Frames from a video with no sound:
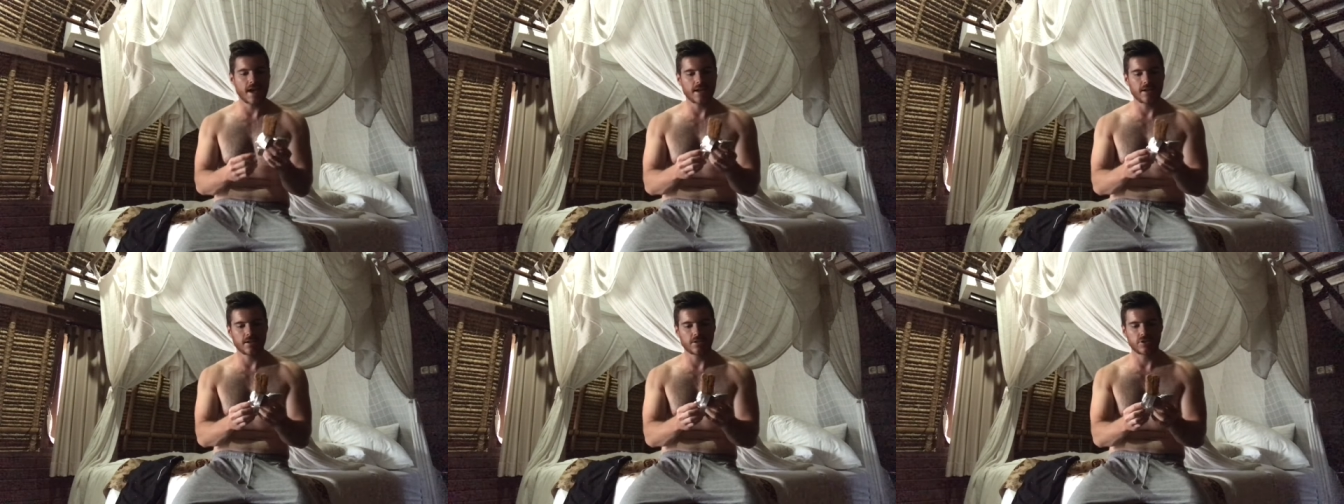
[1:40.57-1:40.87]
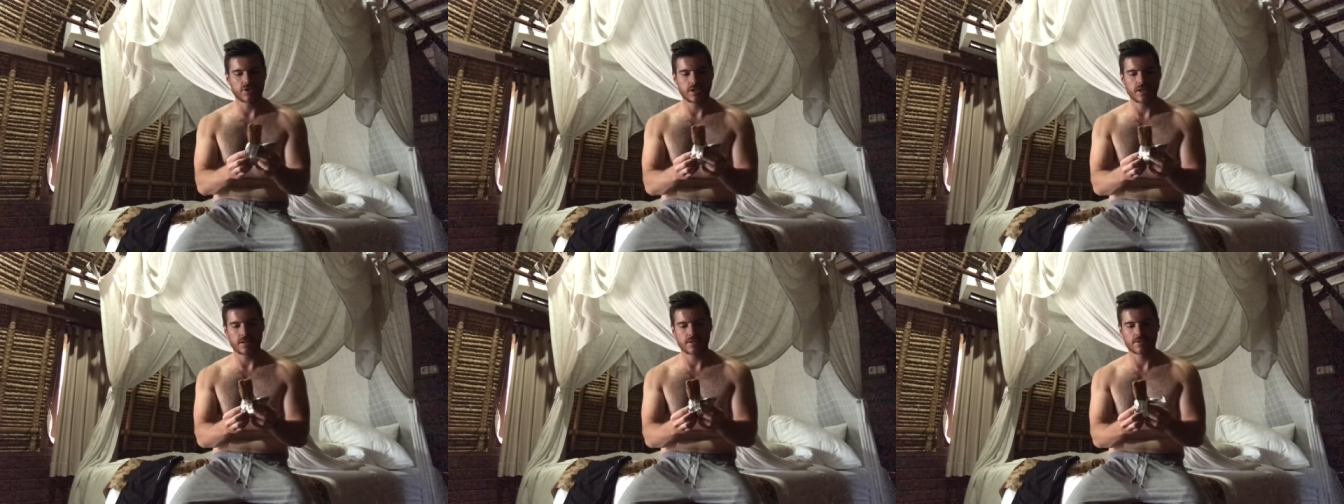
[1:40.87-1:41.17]

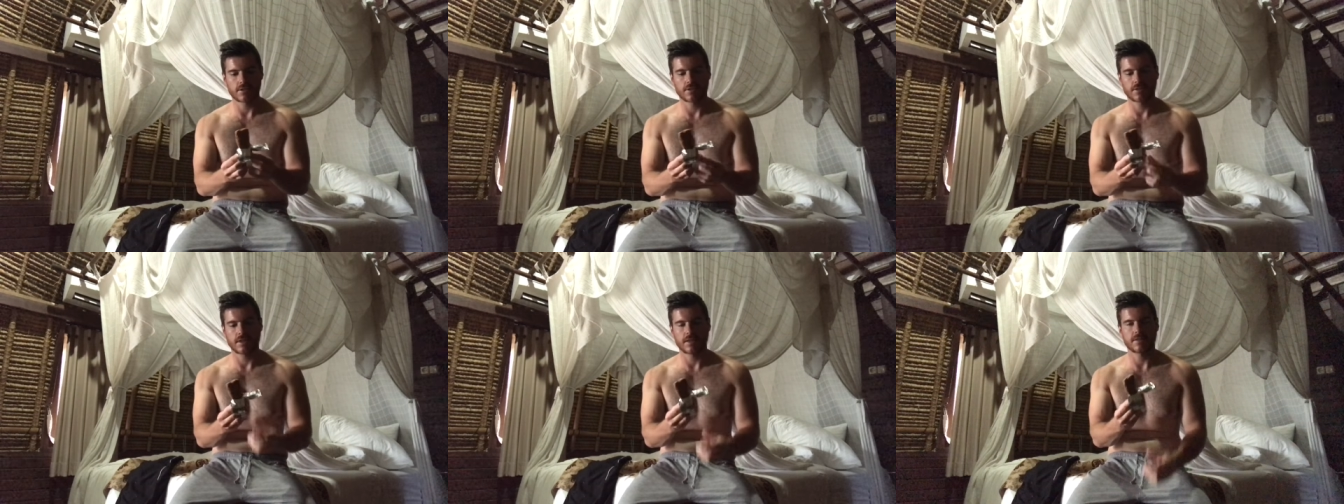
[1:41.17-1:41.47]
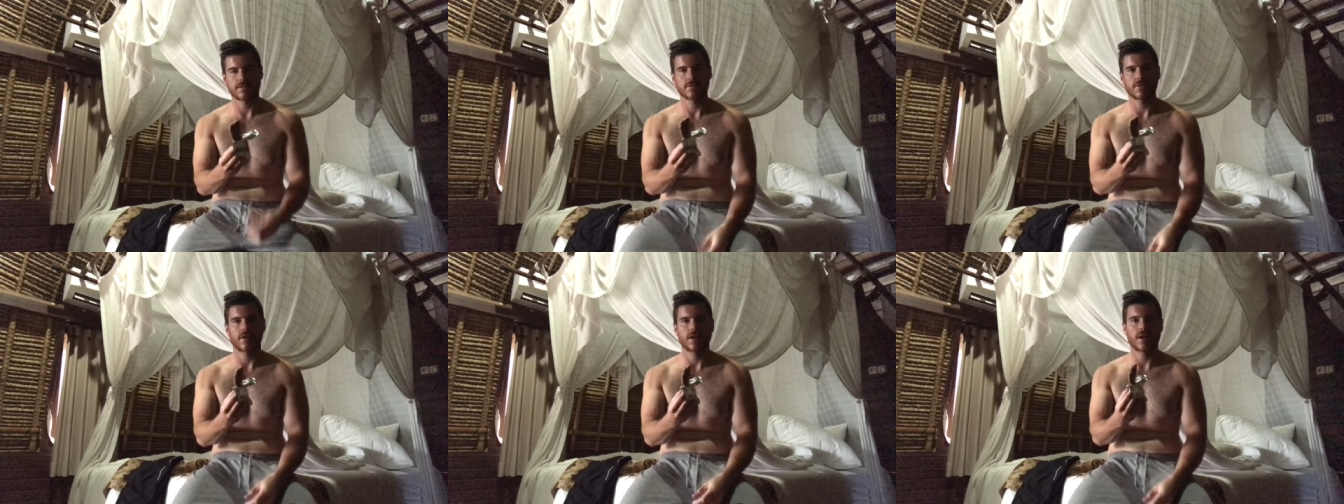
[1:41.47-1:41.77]
energy so I'll
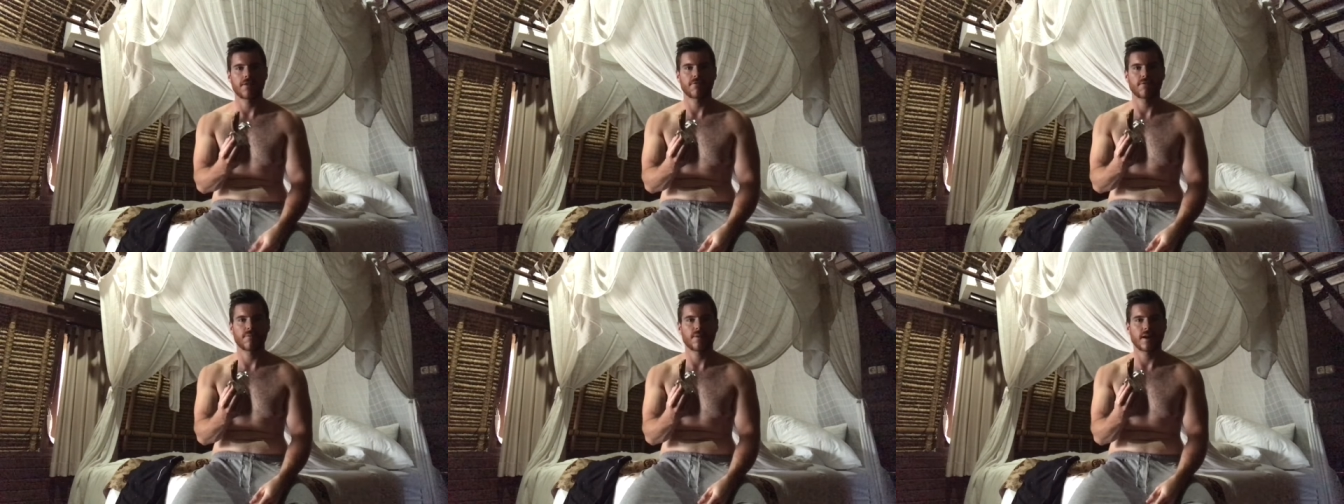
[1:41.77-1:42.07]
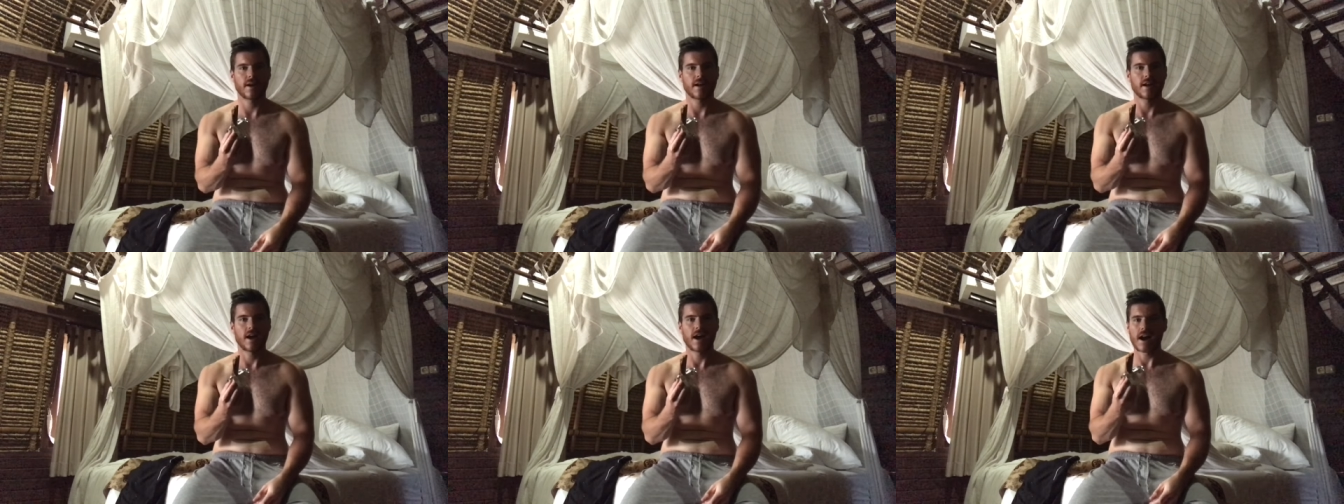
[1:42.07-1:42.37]
let this go down for
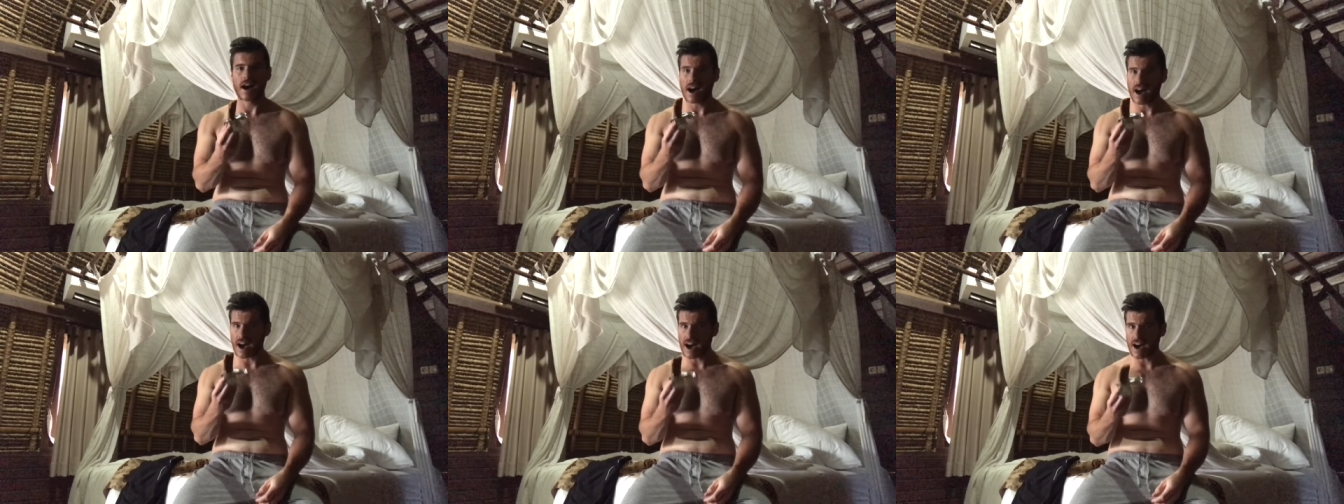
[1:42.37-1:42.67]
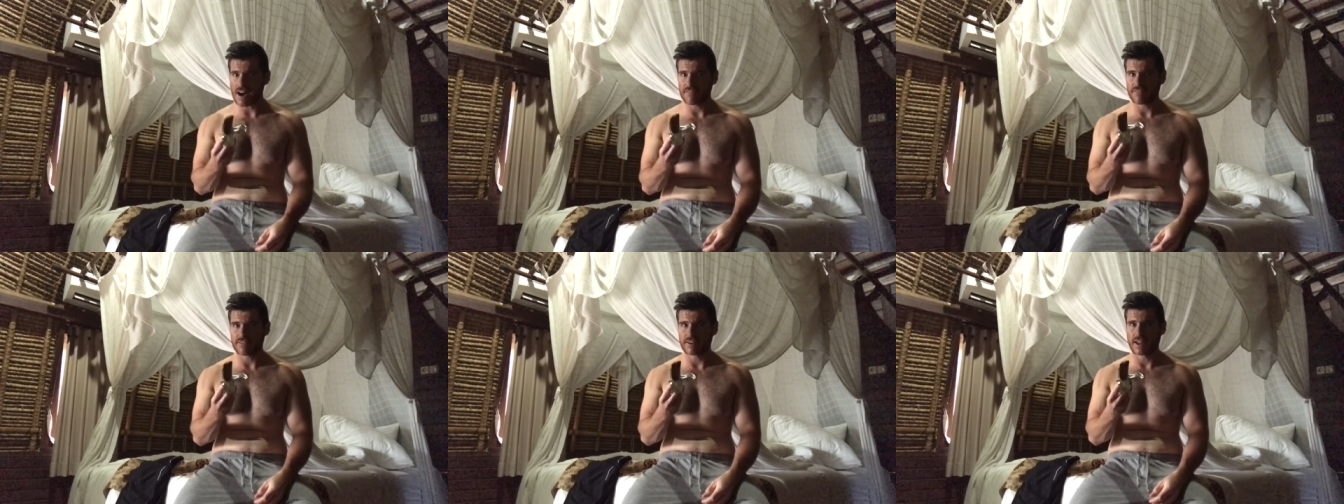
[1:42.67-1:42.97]
about
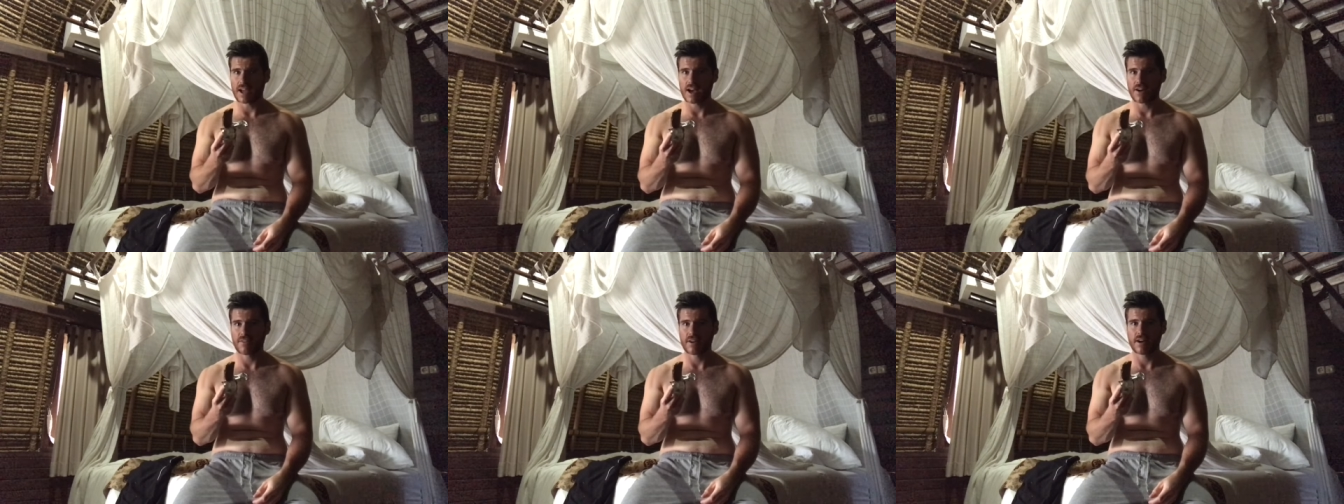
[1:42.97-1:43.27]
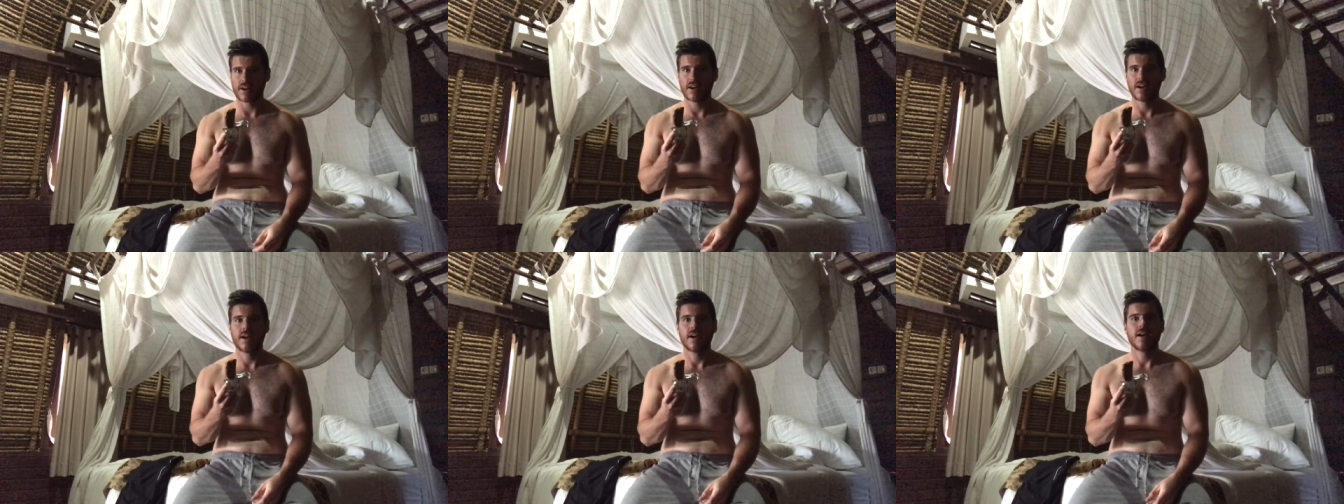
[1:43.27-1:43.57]
half an
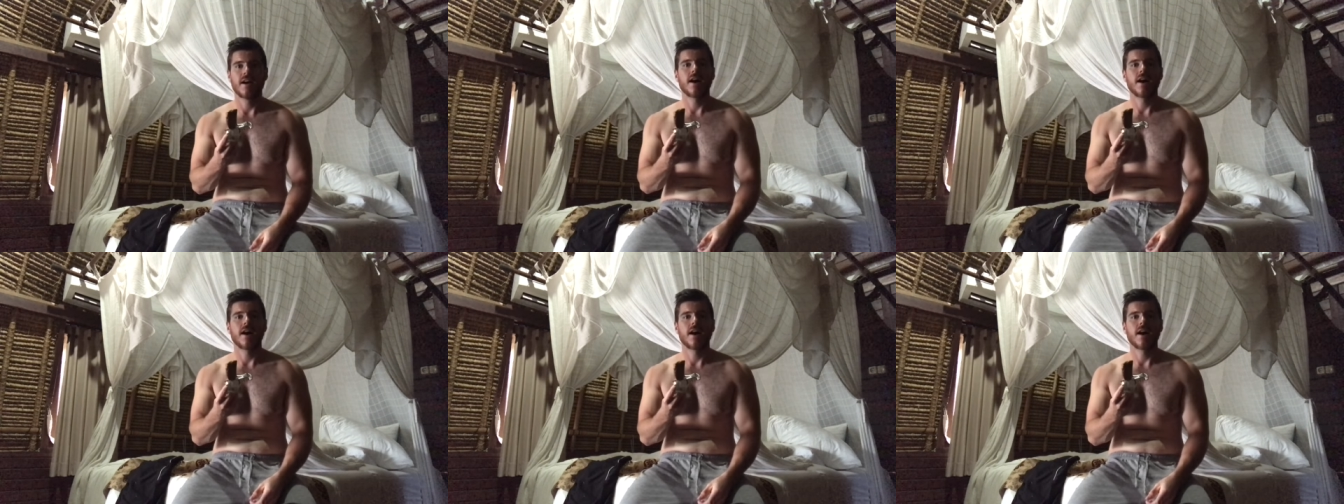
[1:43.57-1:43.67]
hour